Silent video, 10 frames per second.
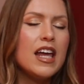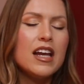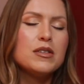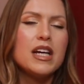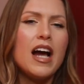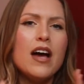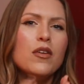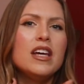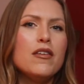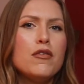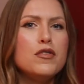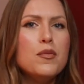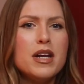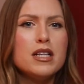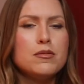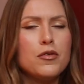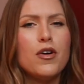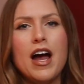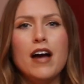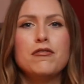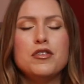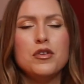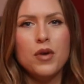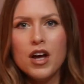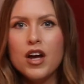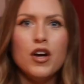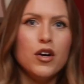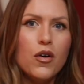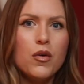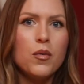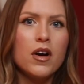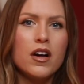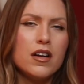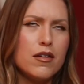And I was I only have a few minutes before I have to go to work.